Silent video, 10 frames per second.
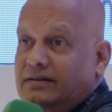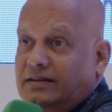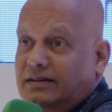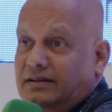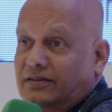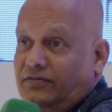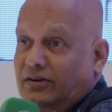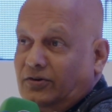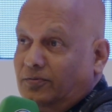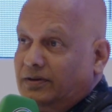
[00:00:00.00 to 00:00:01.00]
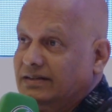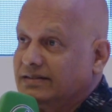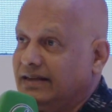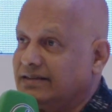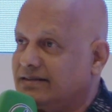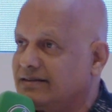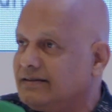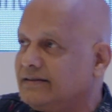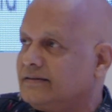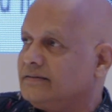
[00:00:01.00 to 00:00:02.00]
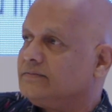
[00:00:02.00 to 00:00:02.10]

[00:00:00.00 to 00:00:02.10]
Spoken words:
Can we get a mic to Nazar in the